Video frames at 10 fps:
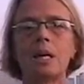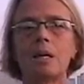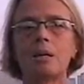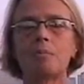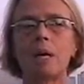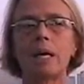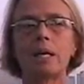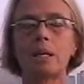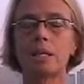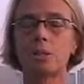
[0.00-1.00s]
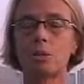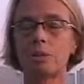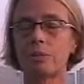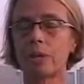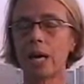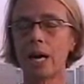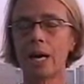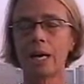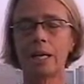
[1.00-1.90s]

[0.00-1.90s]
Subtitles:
My cholesterol was very high.